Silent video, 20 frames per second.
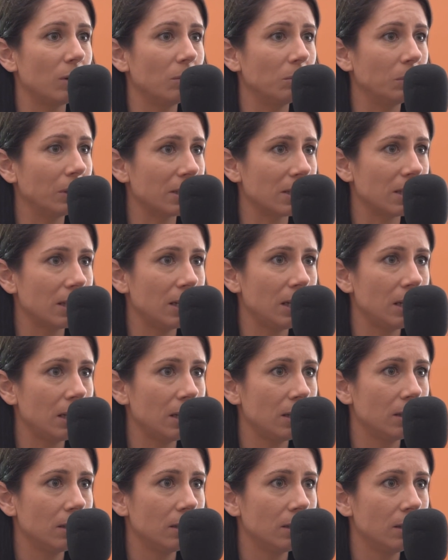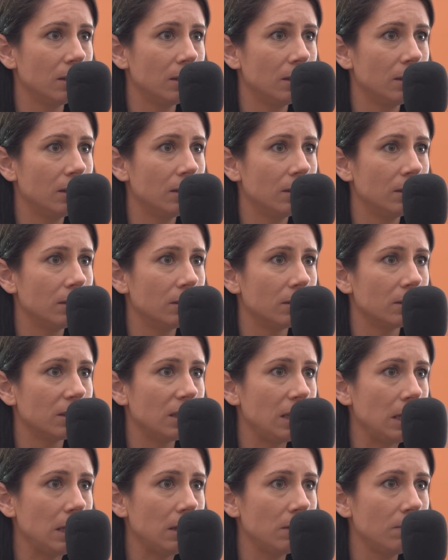publicity
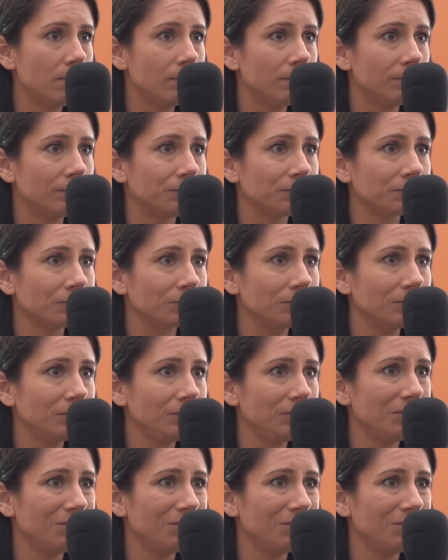team, it's not like